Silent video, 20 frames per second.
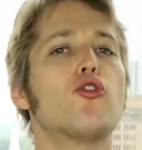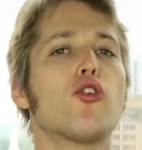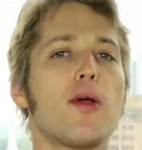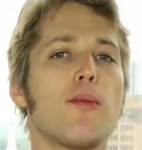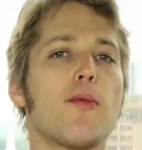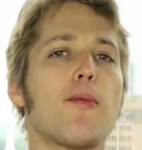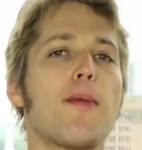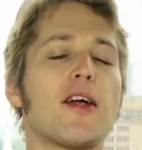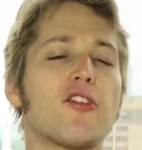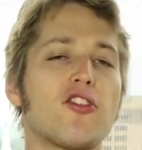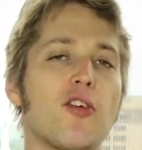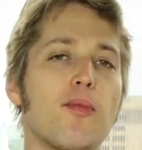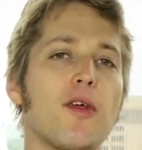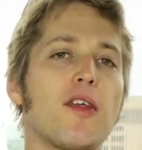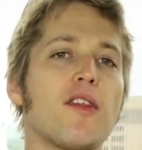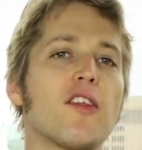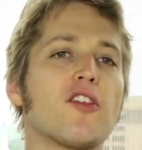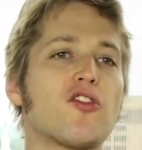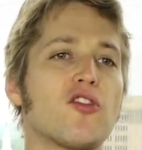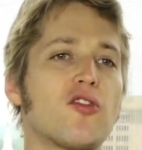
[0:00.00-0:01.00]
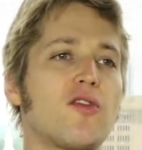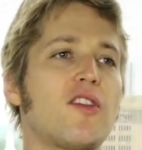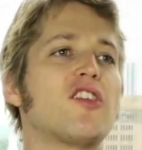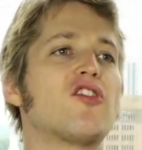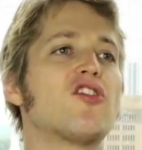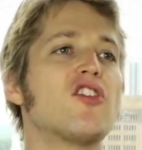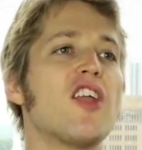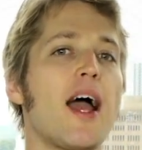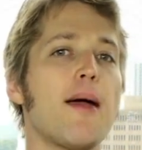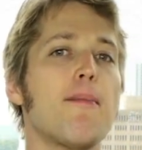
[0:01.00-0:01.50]
dream about something that's,
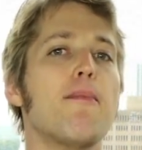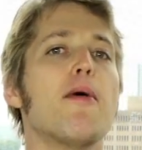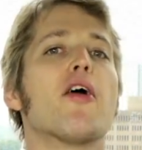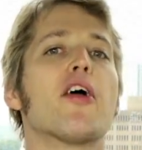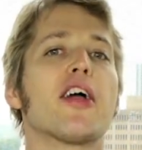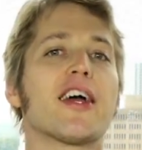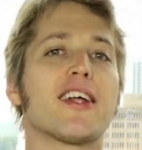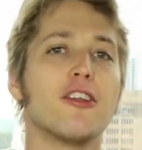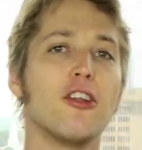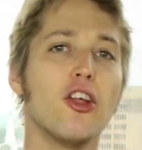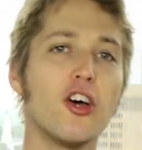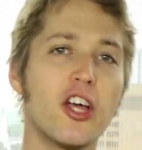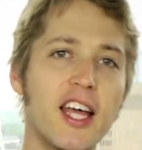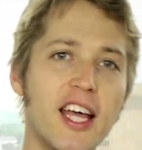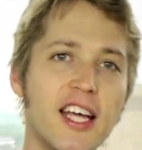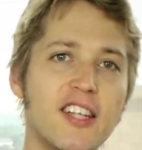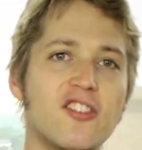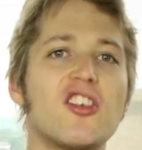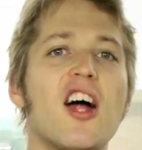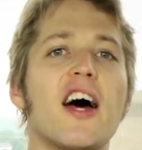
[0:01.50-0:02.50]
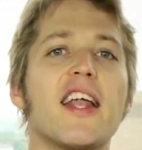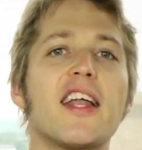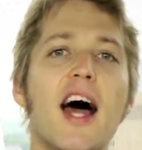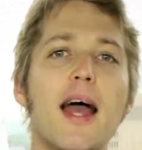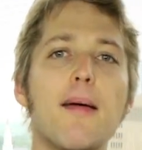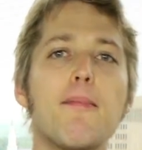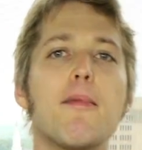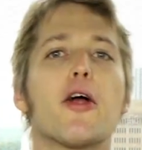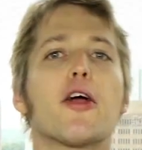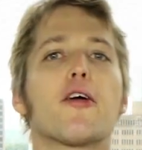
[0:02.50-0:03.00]
that's nightmaric looking, it's not
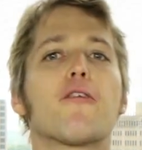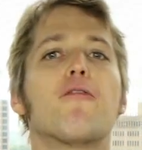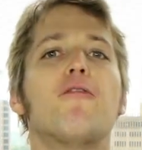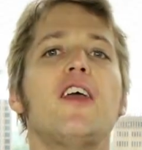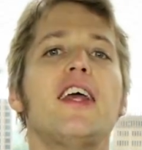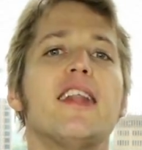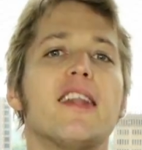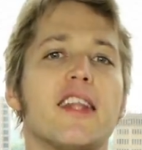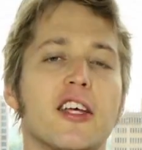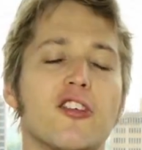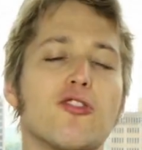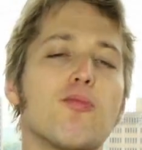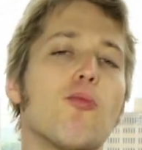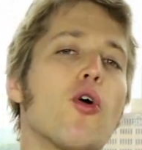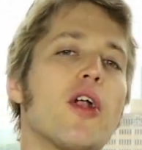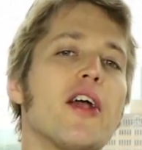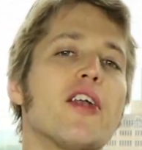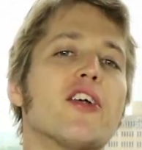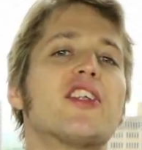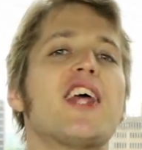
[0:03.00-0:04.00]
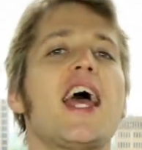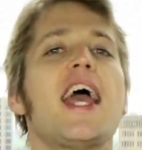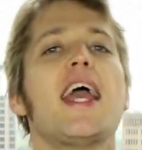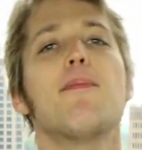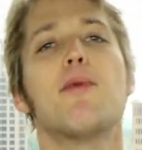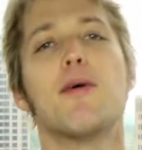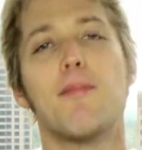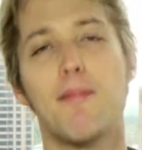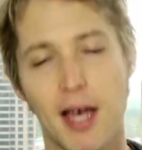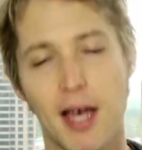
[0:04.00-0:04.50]
nightmaric feeling. It's more entertainment